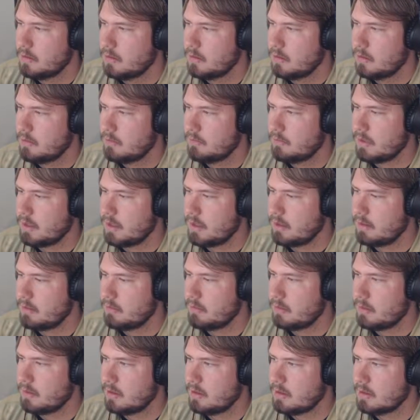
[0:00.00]
Alright,
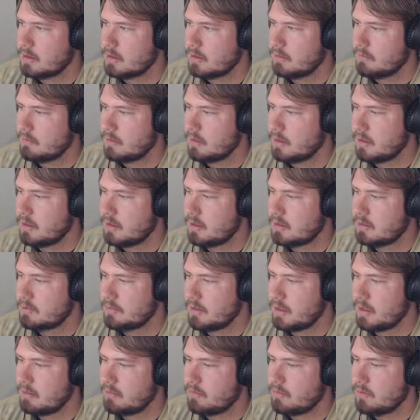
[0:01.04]
well let's get rid of this
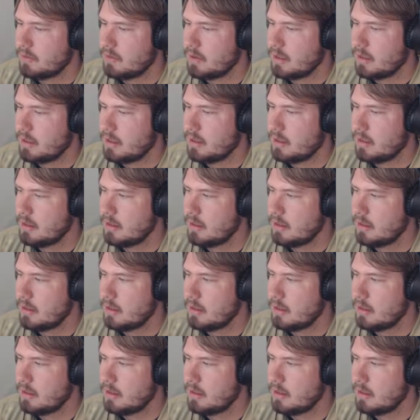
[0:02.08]
bad boy.